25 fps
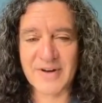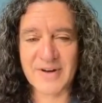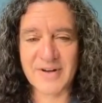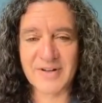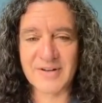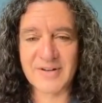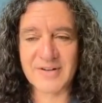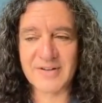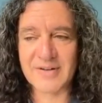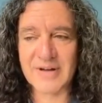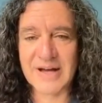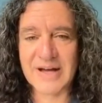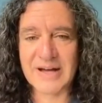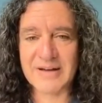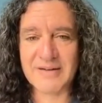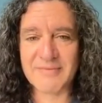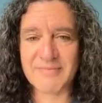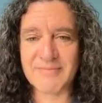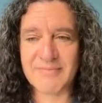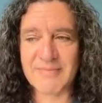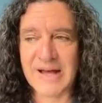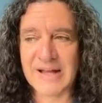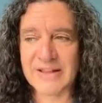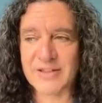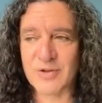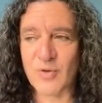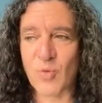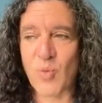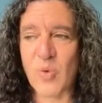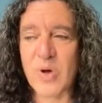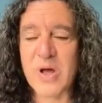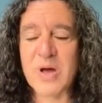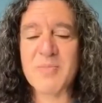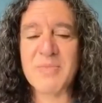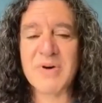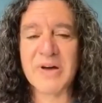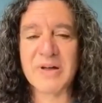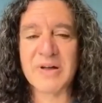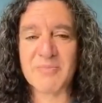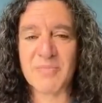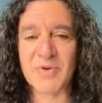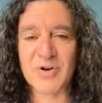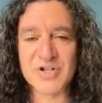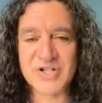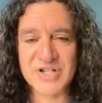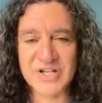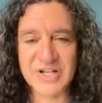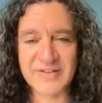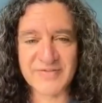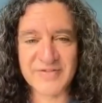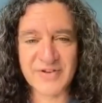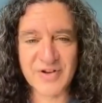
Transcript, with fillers: uh at the whim and mercy of